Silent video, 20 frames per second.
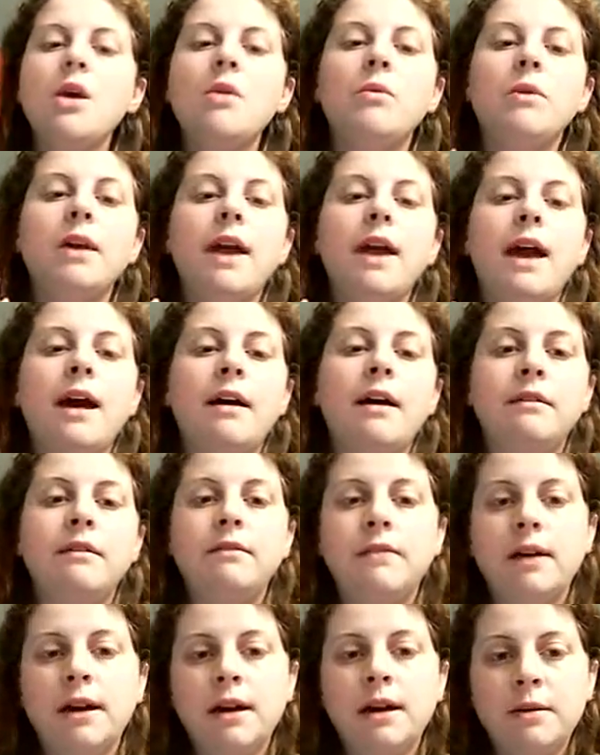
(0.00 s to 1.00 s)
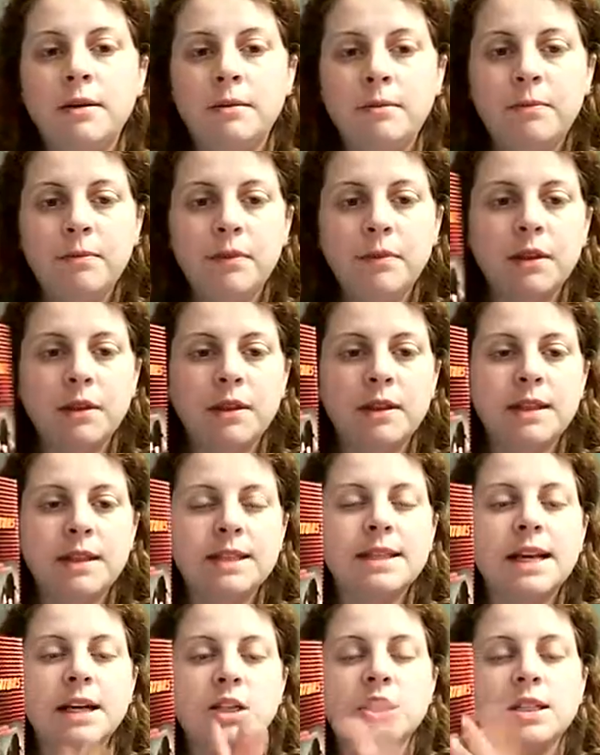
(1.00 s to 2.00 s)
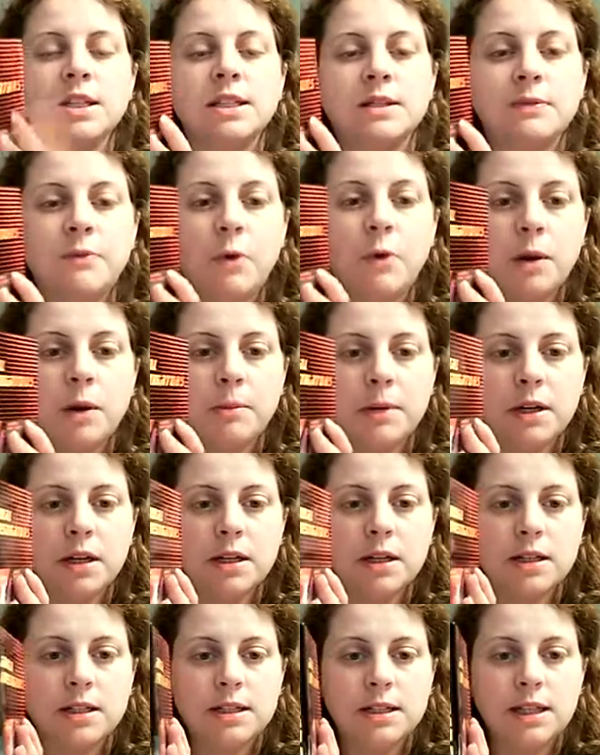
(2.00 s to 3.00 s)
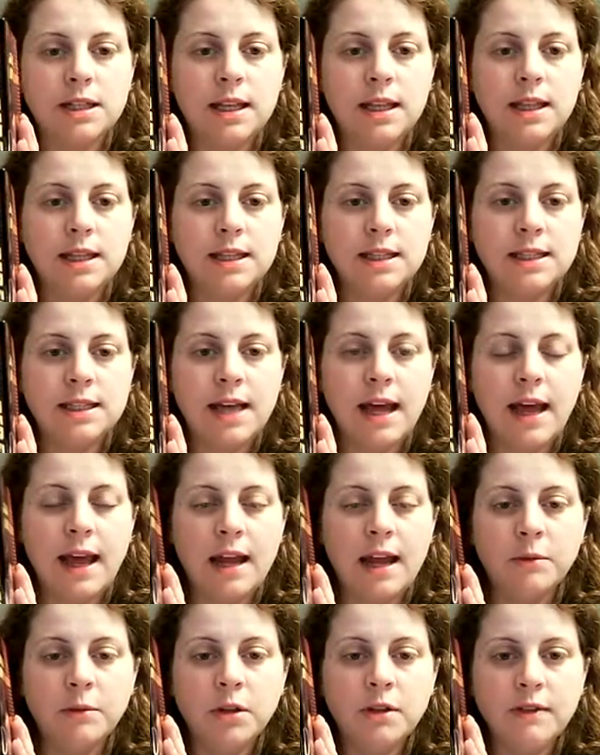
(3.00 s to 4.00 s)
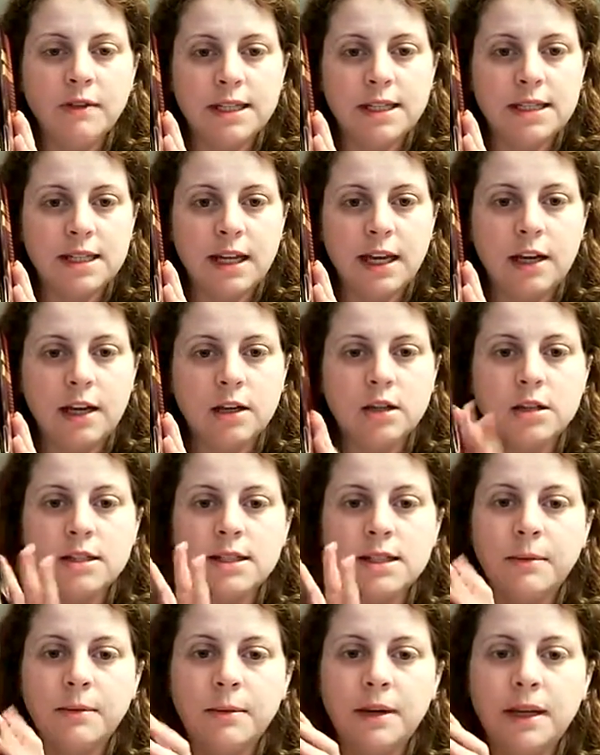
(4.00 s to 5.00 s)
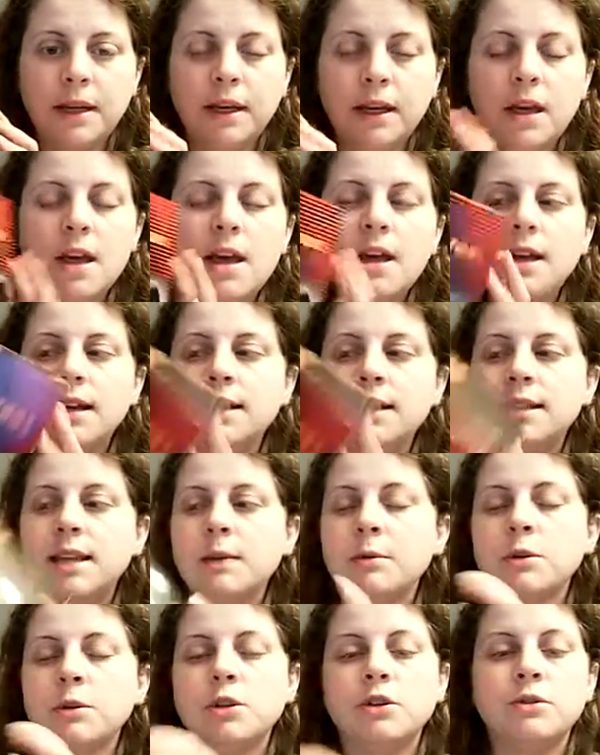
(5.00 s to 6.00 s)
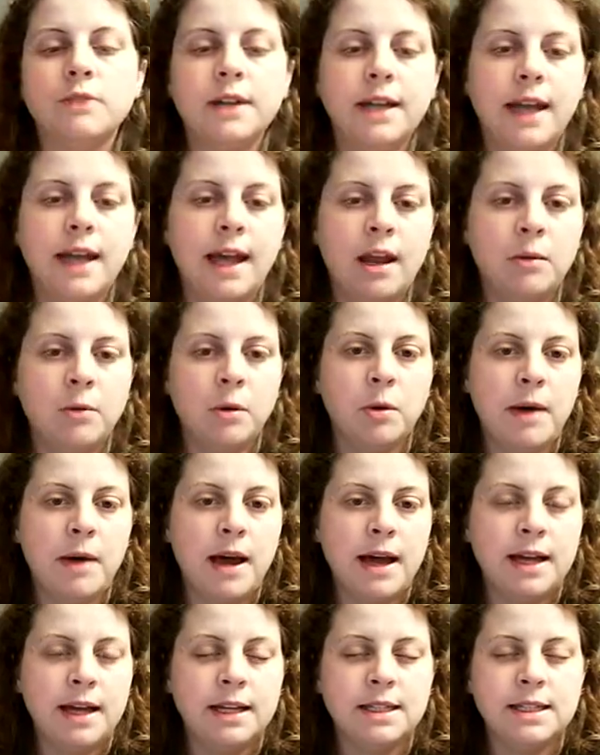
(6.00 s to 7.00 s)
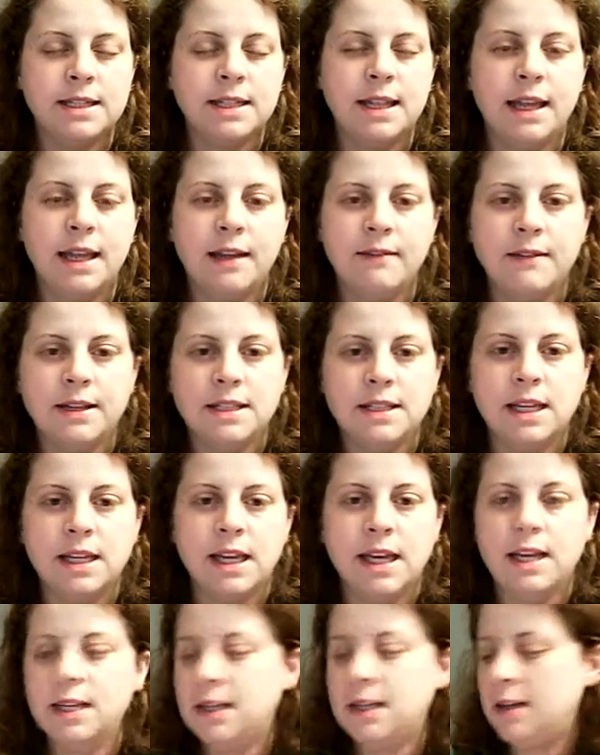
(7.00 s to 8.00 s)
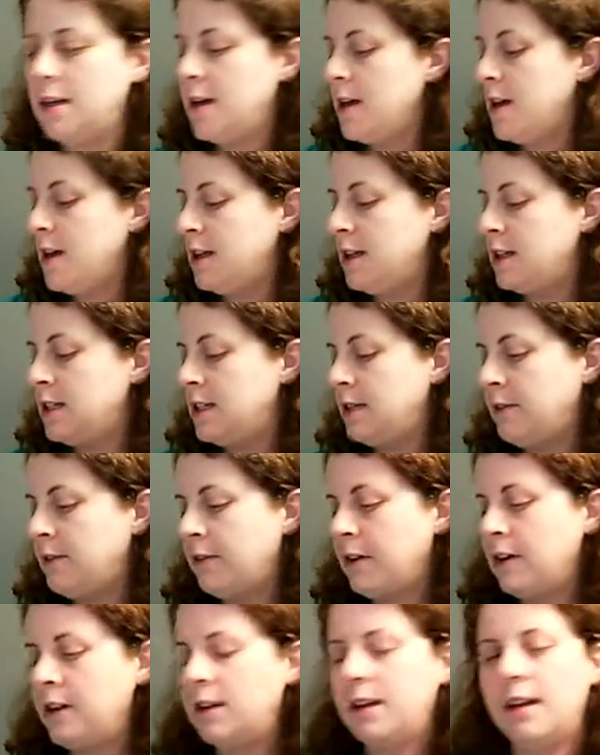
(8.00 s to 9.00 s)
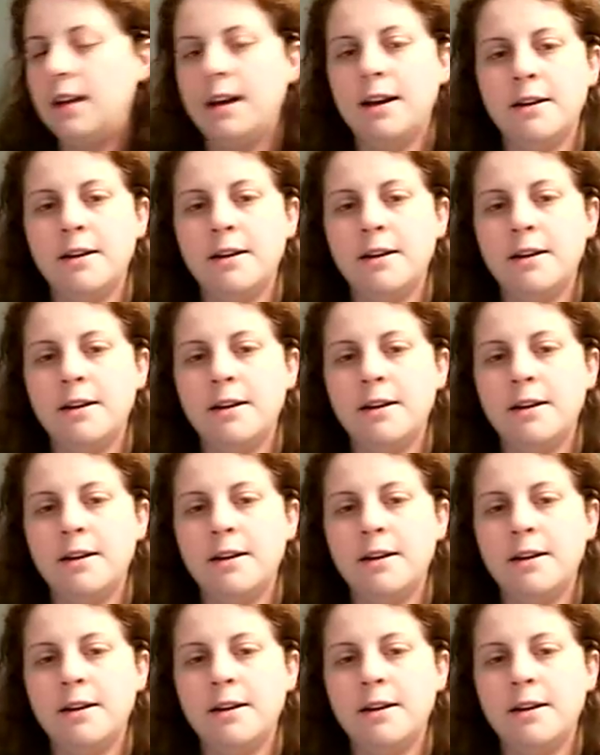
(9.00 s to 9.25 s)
We have this actually is 4 books in this set, Animal Investigators. Somebody is able to read animal minds and they investigate different